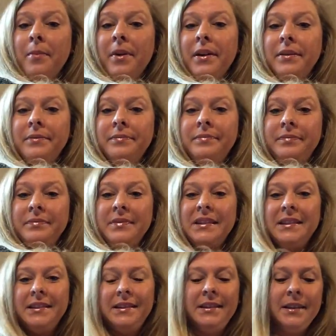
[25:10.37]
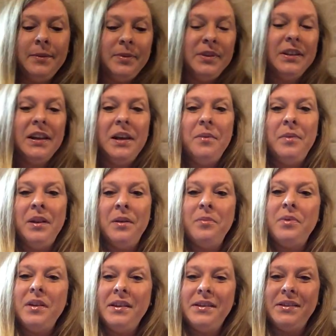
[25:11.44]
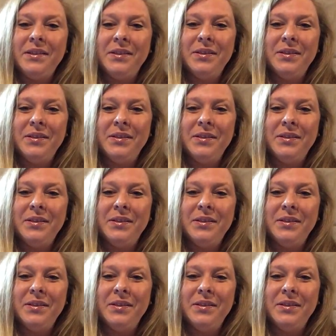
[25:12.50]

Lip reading: but it seems to keep me at peace.